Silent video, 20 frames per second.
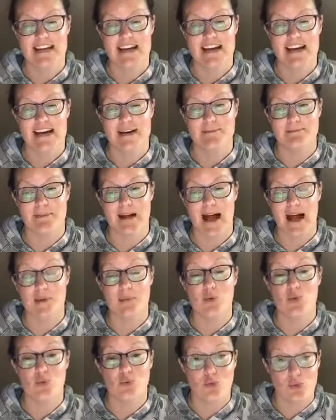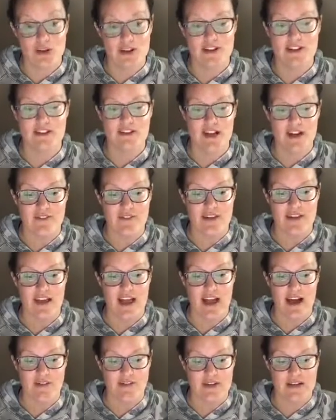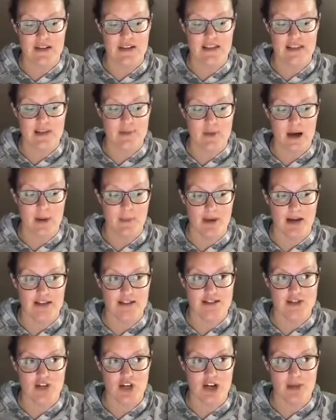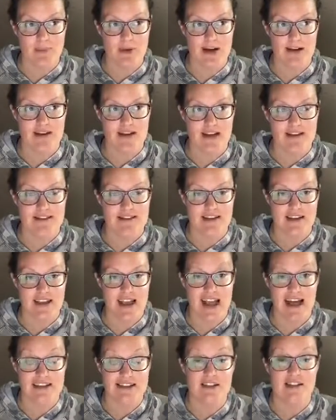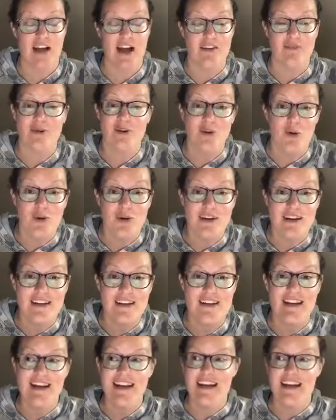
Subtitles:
I'm really loving having the Mom Boss Tribe podcast as a live recording